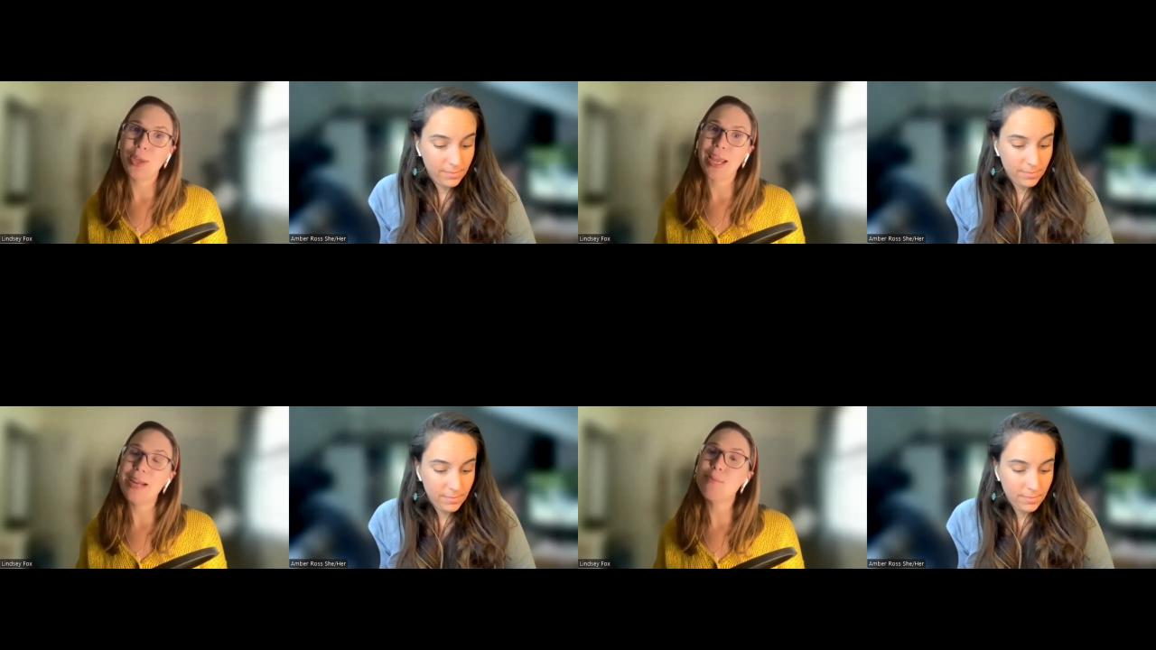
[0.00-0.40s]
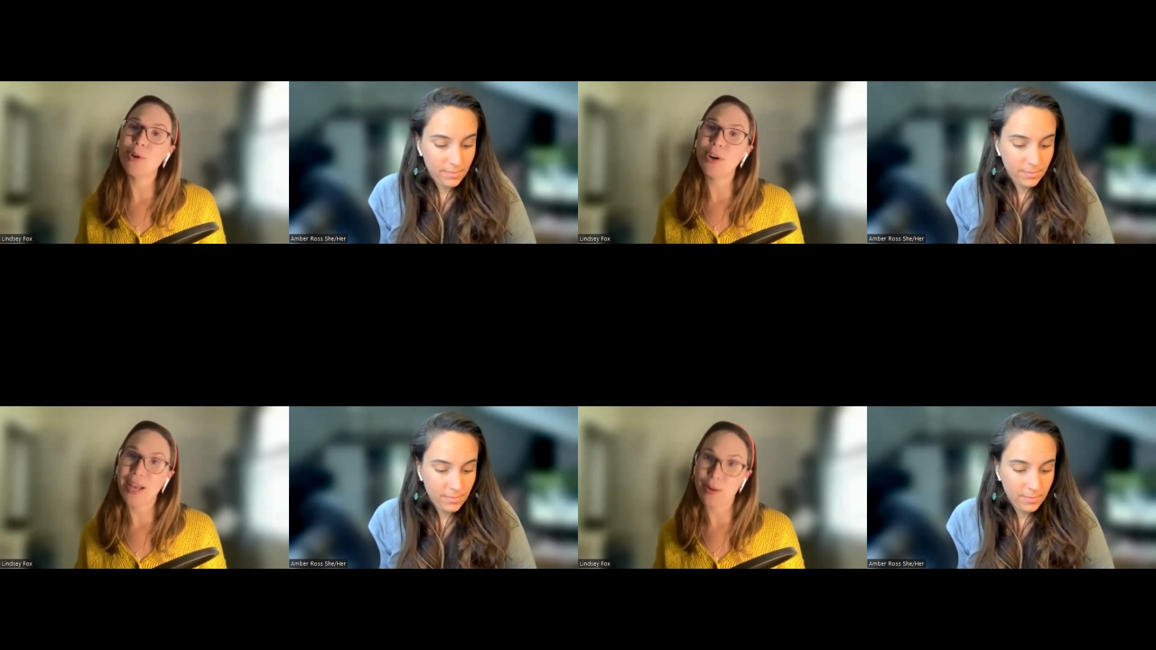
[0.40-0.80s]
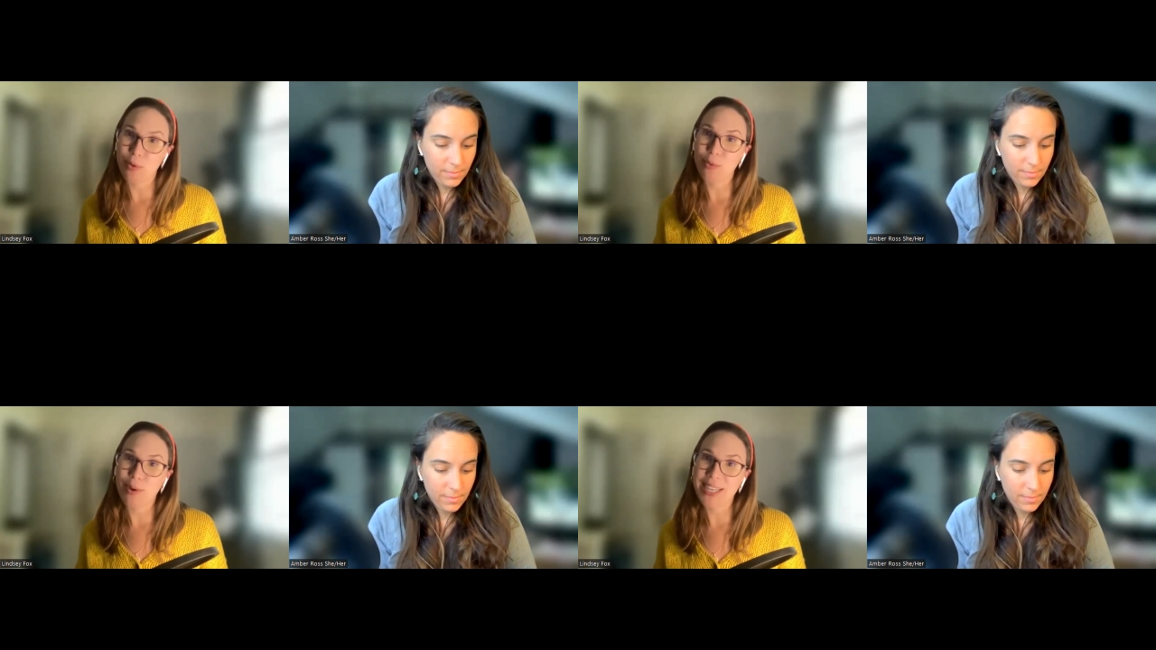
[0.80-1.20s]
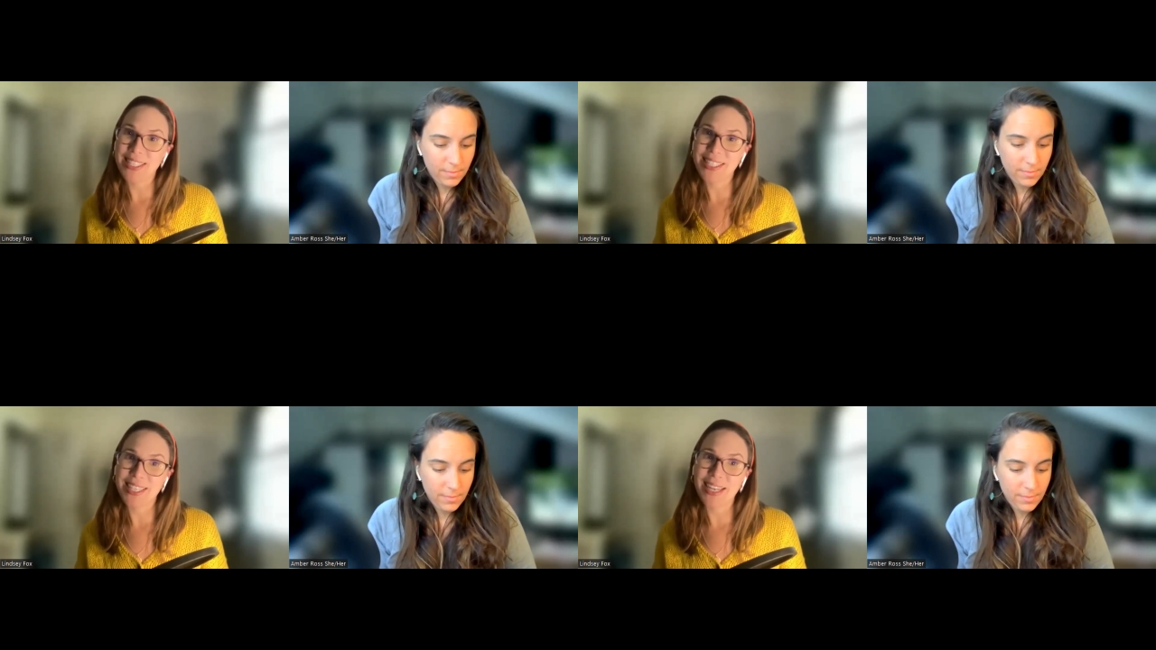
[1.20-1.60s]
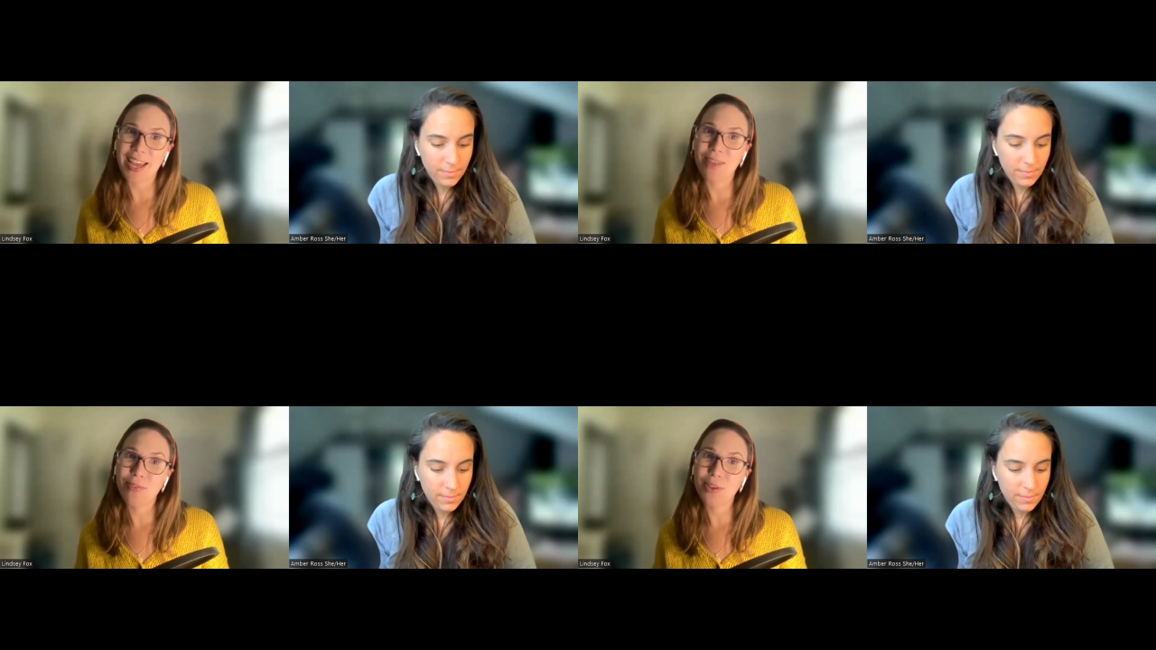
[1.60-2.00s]
Speaker 1: amber and i were raised in
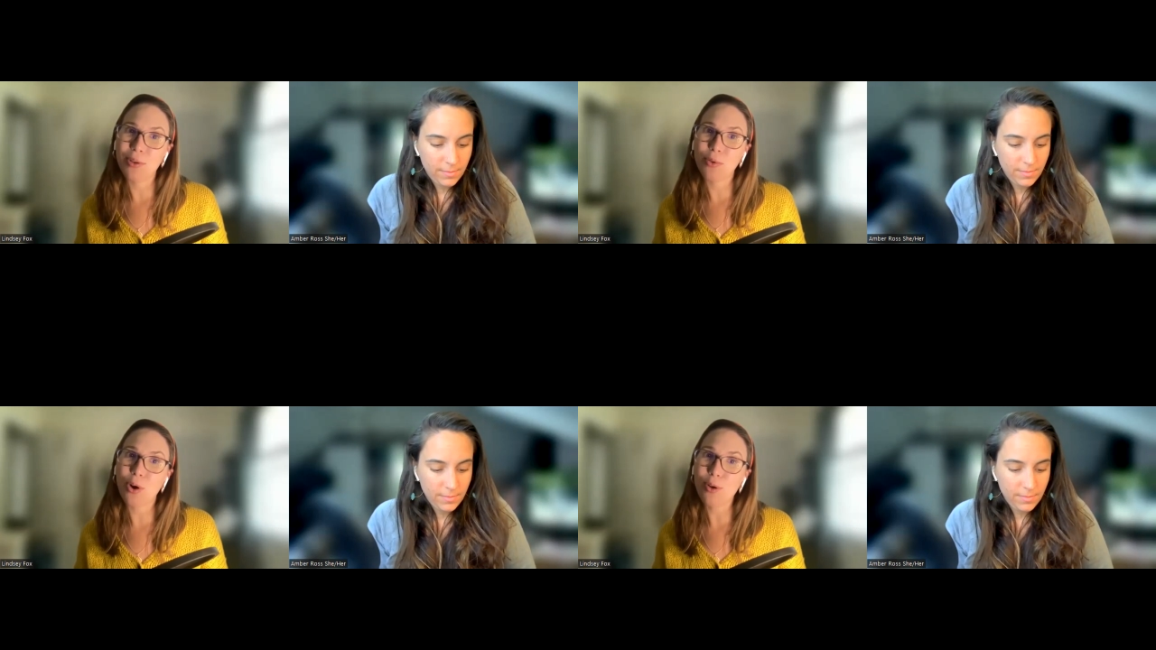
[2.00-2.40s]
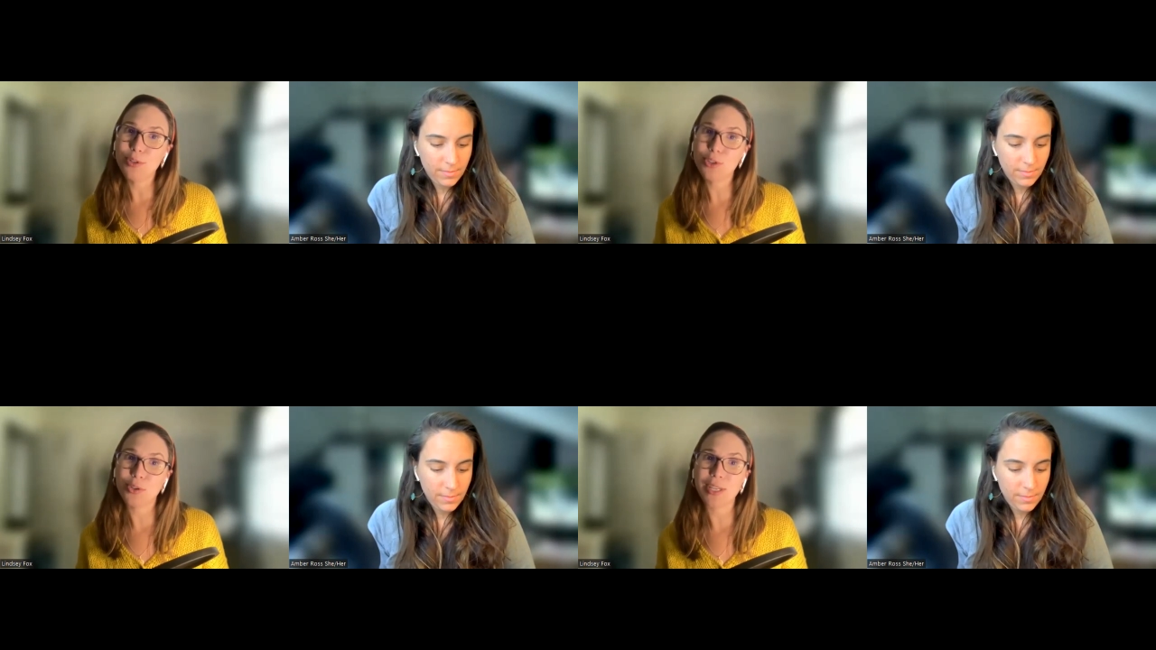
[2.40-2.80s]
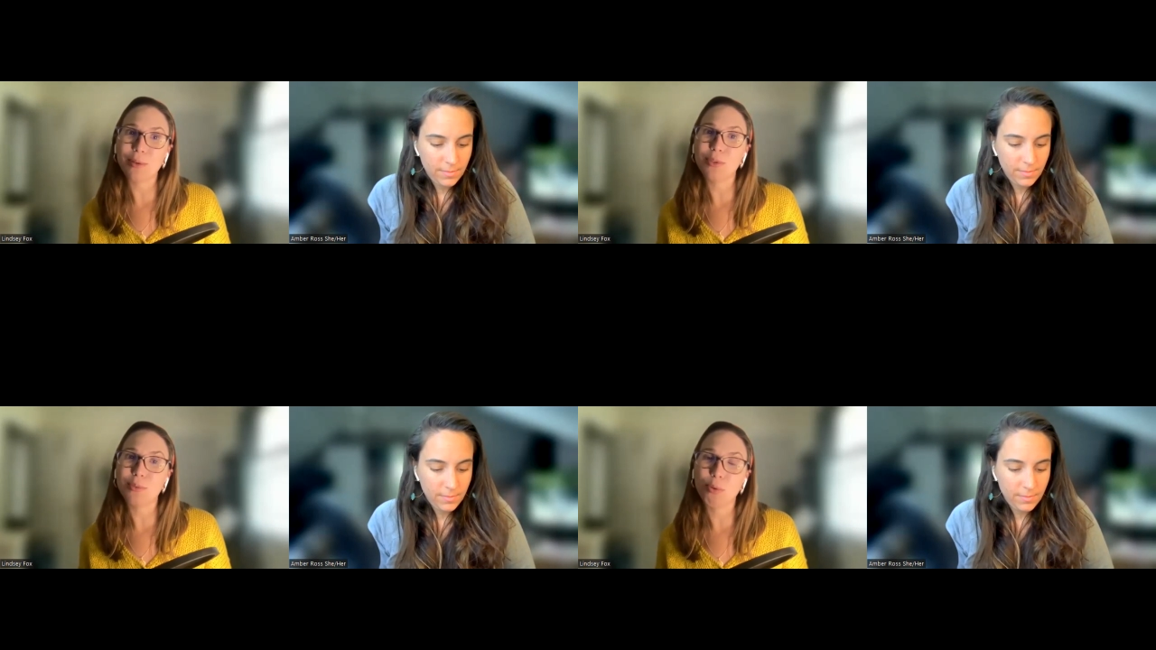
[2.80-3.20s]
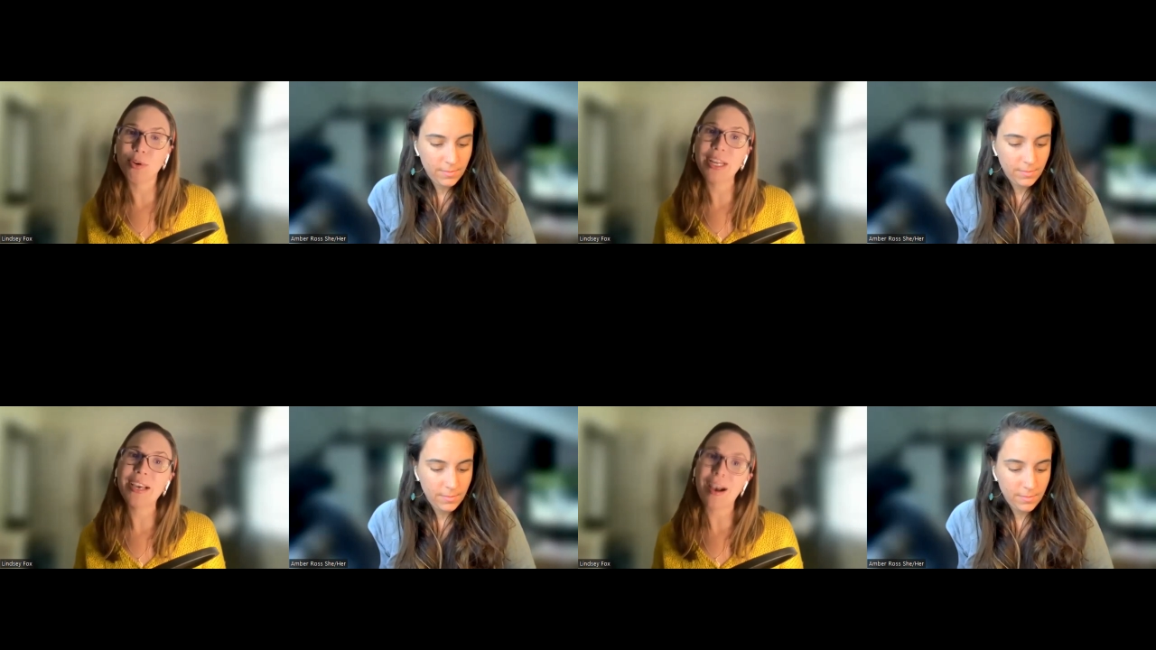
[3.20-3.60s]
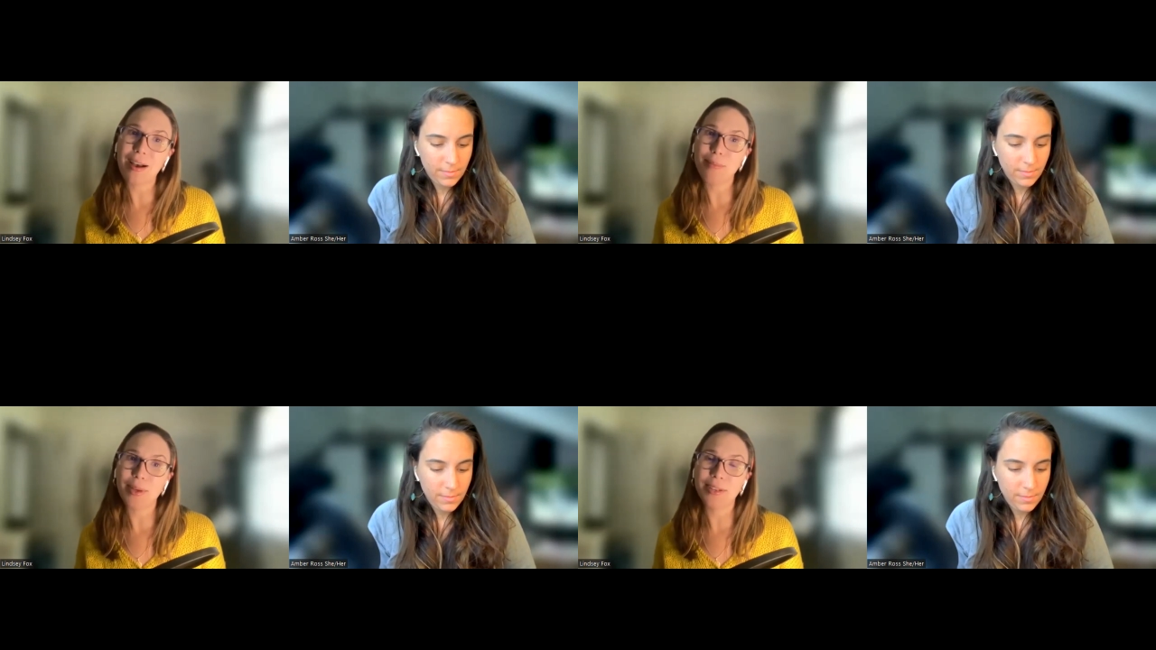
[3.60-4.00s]
i feel culturally it was pretty
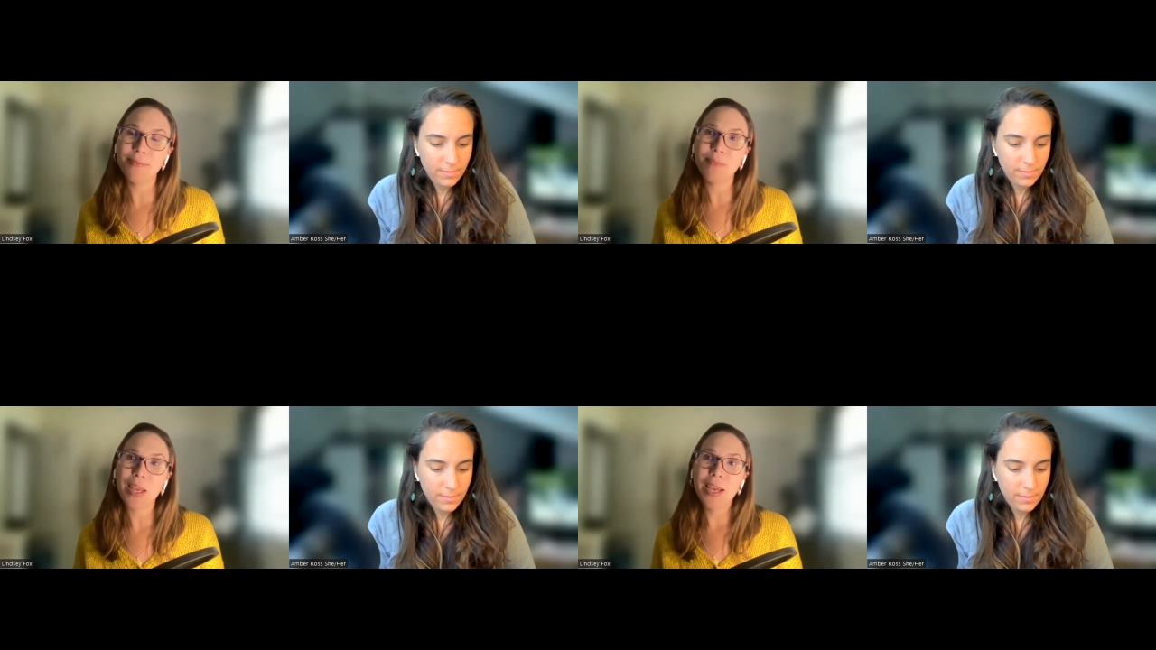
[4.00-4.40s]
common